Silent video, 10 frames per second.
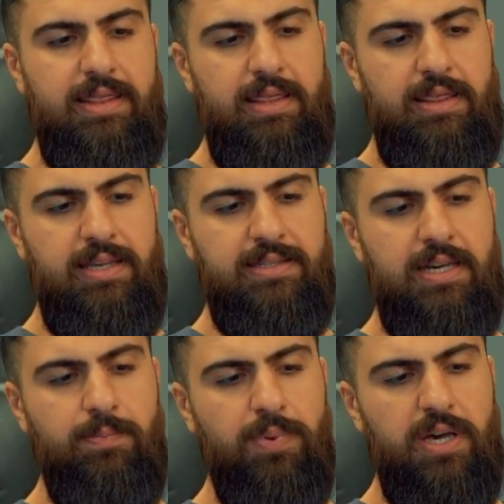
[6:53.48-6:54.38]
The
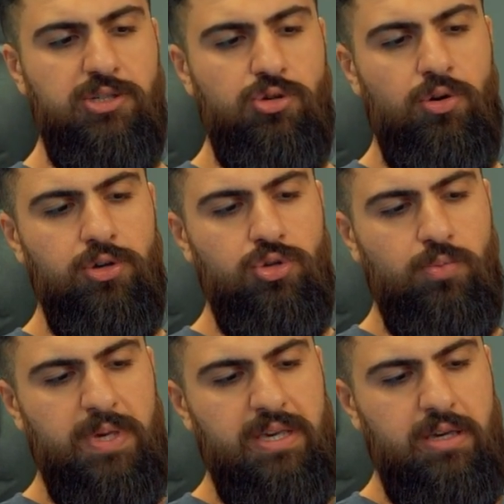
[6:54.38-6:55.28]
tip is going to
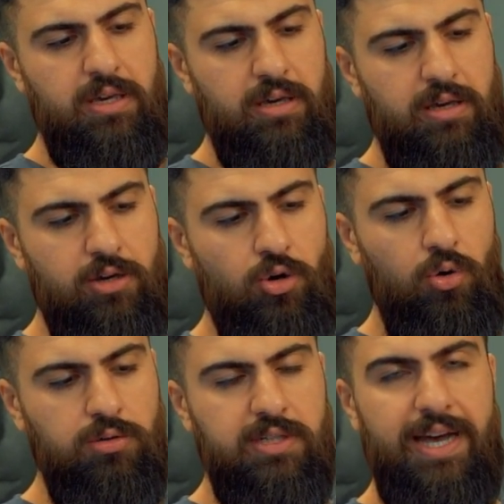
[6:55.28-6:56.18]
be cold
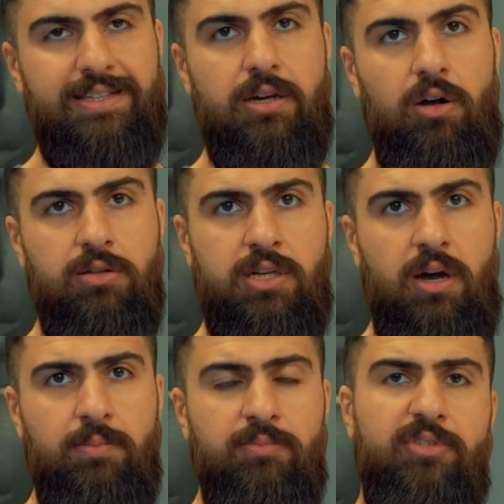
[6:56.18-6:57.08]
at all time
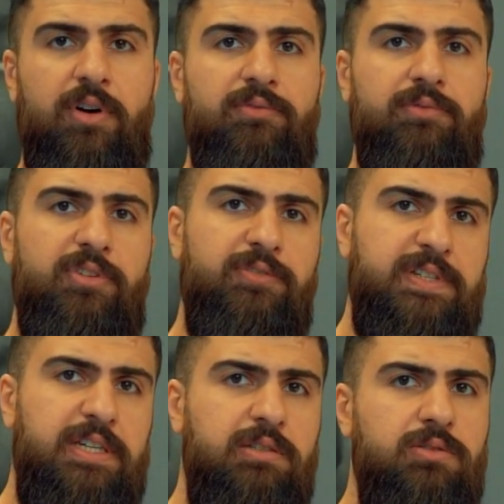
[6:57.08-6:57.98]
from
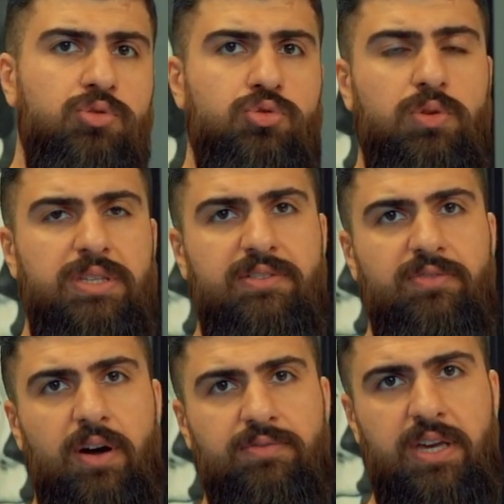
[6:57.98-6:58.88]
15 to 25
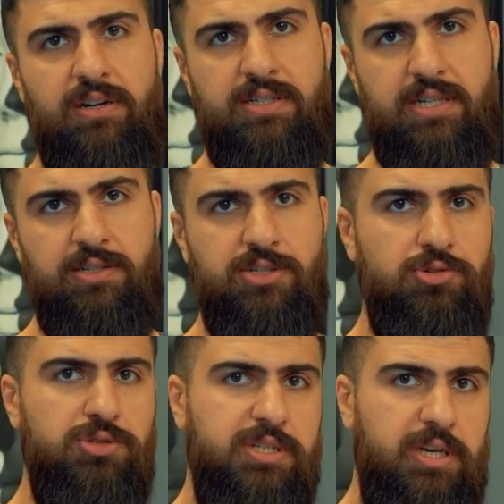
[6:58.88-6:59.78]
degrees Celsius in